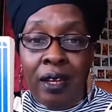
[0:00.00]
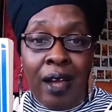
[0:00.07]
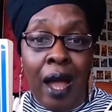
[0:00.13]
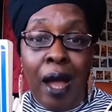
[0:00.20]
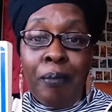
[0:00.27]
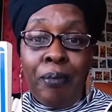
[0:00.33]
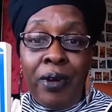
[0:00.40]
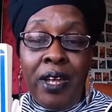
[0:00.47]

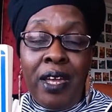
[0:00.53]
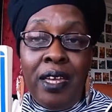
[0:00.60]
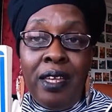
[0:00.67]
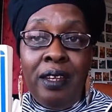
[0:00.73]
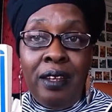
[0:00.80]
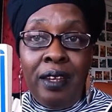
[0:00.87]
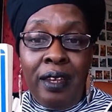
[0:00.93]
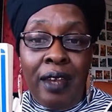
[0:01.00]

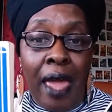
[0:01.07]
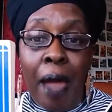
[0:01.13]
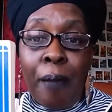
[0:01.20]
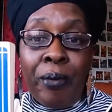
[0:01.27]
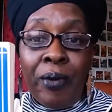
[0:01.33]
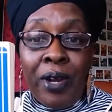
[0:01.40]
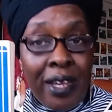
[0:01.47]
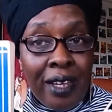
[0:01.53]
comprehended and
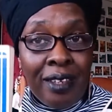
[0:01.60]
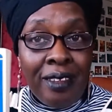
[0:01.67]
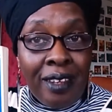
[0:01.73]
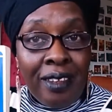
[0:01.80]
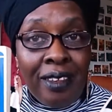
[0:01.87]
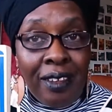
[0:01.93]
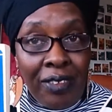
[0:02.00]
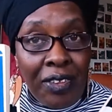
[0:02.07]

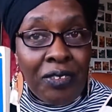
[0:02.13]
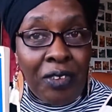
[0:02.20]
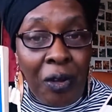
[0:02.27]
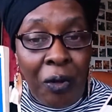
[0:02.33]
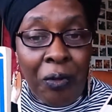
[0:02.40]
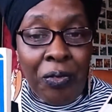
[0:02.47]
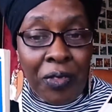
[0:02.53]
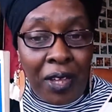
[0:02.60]
apprehended this
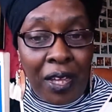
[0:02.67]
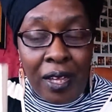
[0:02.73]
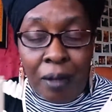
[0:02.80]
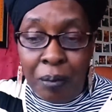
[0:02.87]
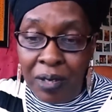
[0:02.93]
whole thing,